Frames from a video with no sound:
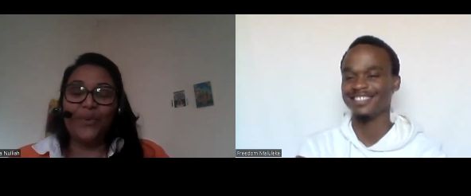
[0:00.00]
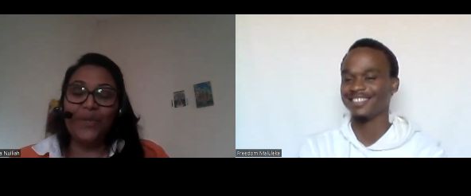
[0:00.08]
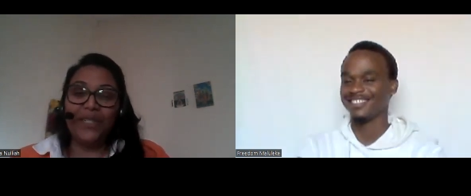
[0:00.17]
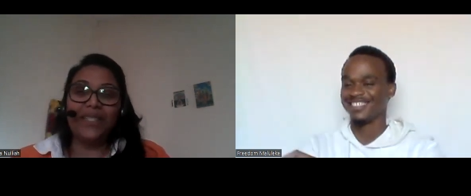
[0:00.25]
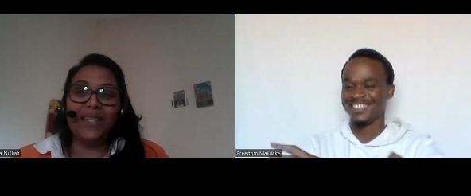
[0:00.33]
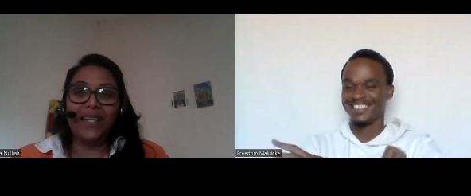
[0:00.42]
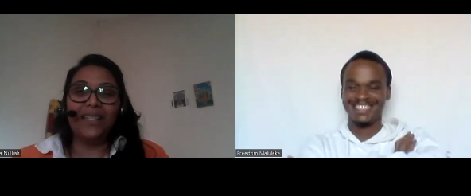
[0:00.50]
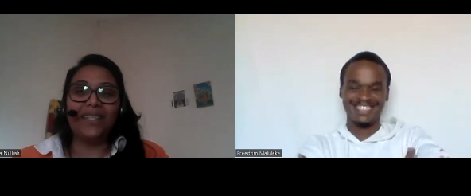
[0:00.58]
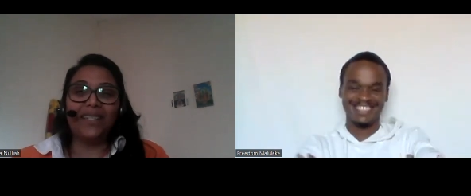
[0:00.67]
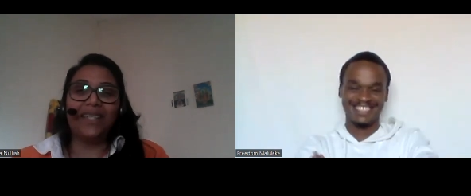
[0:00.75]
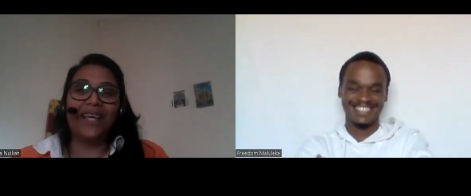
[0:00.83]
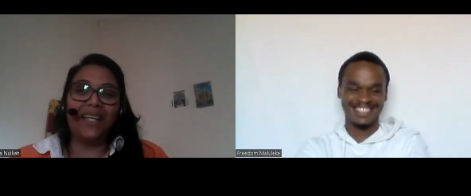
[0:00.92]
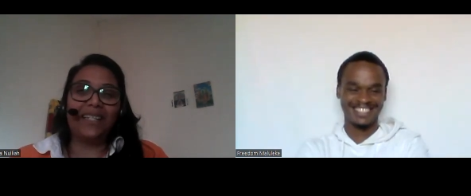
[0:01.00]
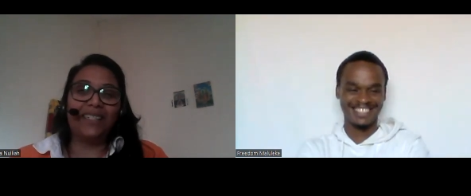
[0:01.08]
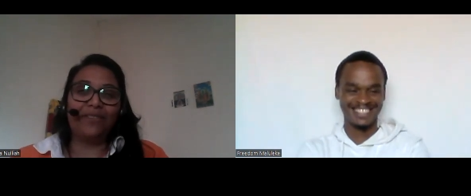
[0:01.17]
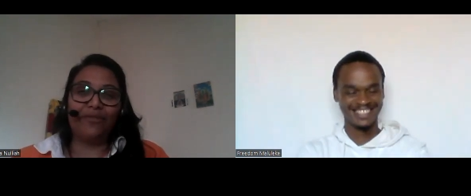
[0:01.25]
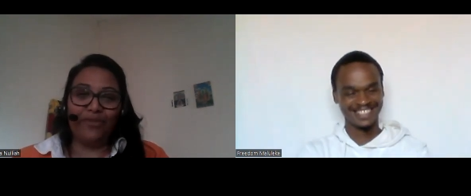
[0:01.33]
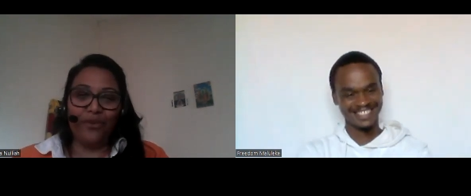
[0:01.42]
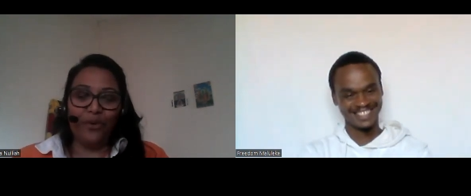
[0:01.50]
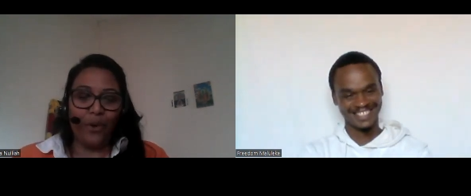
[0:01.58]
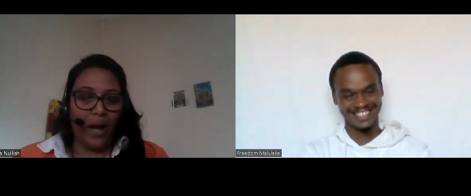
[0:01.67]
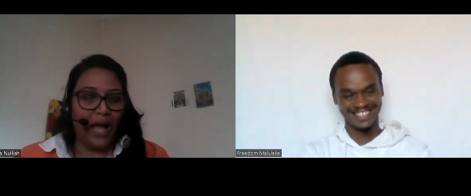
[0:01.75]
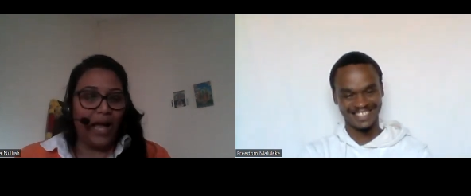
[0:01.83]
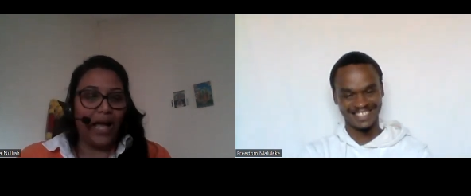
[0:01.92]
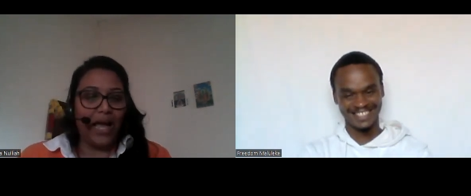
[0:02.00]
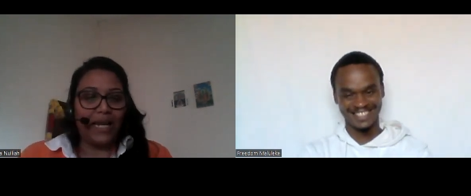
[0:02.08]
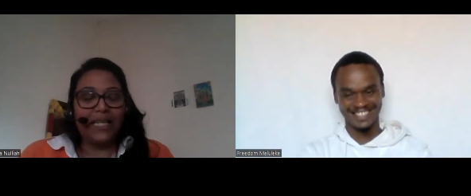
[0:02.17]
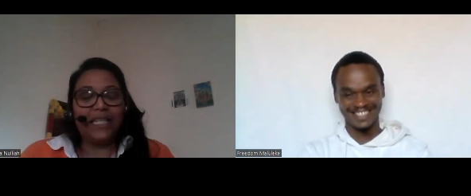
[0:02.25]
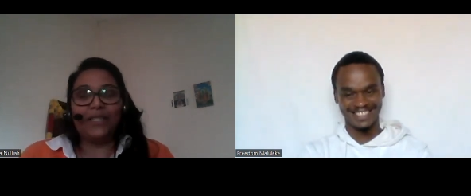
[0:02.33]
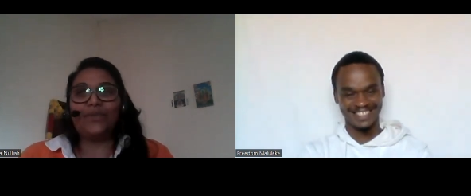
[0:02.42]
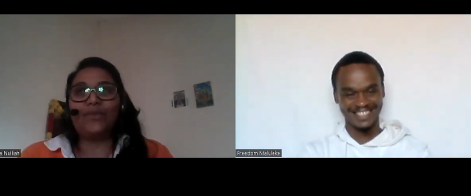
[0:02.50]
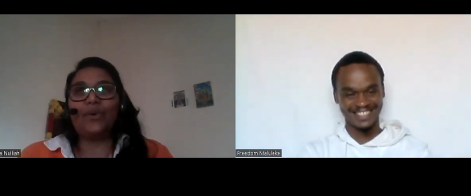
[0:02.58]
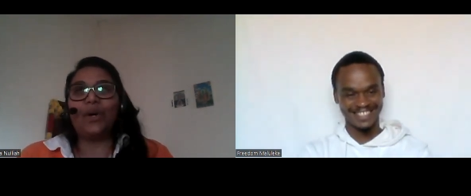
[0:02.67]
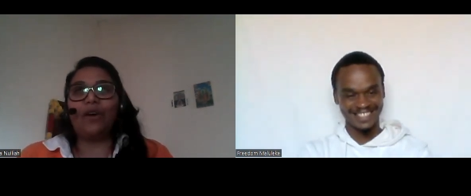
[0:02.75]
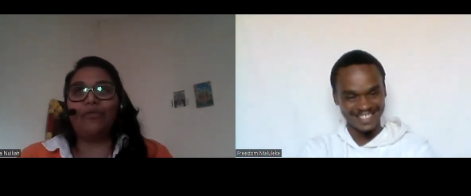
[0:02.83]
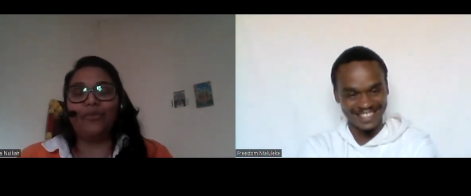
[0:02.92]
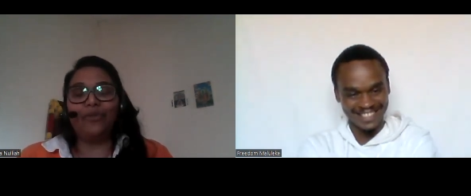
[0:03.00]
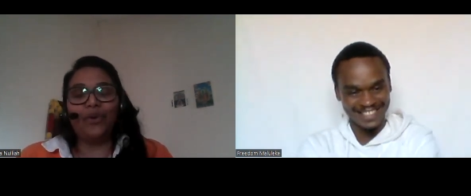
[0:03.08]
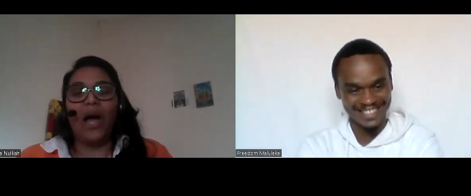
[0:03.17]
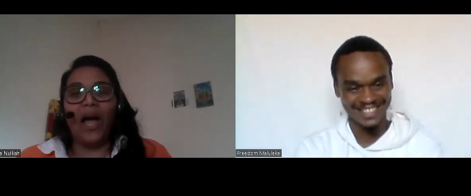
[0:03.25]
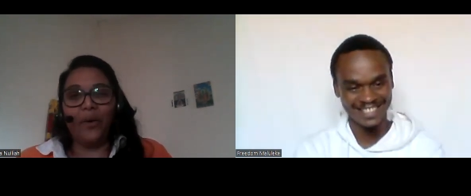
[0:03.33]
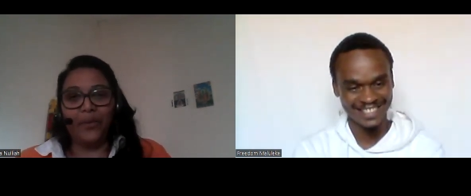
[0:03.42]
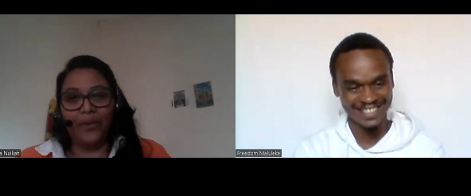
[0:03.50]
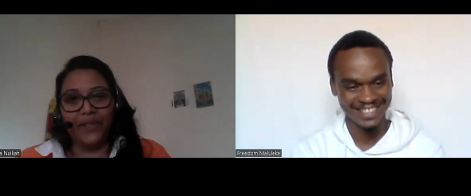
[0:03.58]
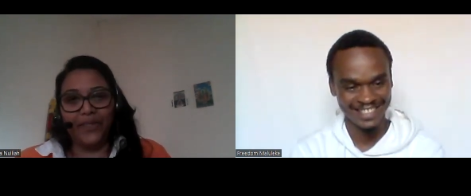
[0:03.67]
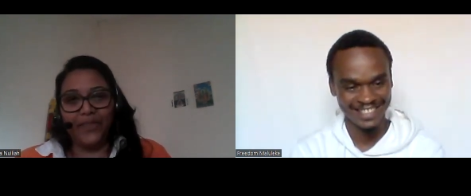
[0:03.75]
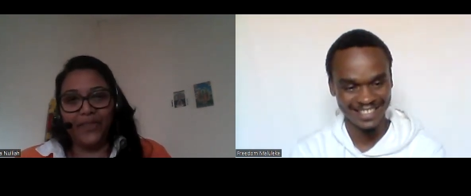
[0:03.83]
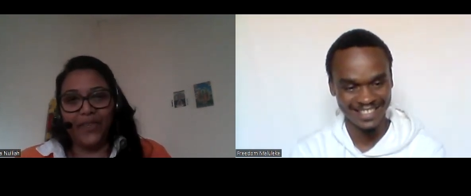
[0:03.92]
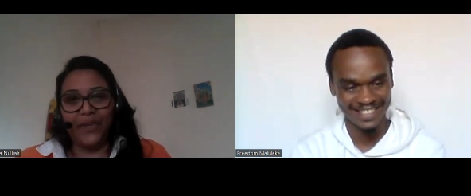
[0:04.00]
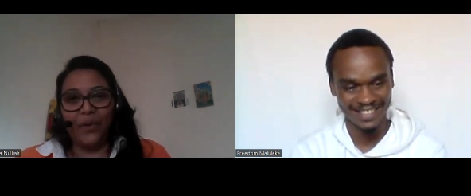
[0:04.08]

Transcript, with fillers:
Speaker 1: so we decided that for at least for a few hours